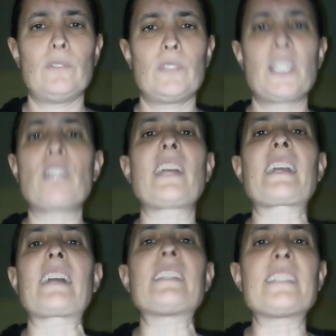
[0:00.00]
You're
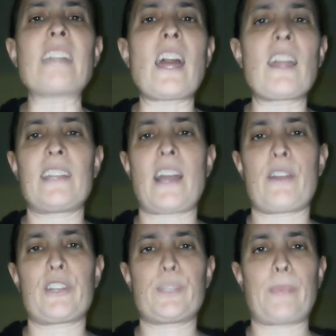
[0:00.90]
like a star in
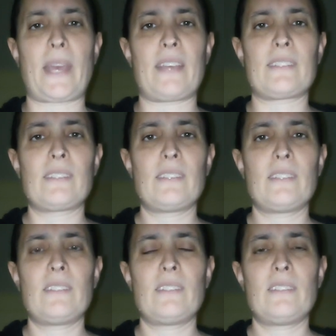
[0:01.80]
outer space.
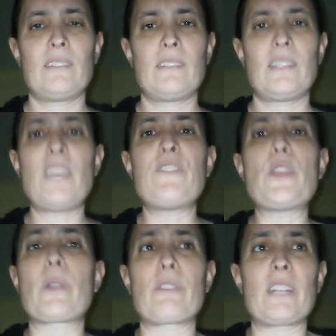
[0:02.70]
If you
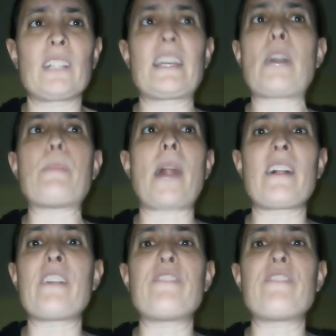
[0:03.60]
were really a ball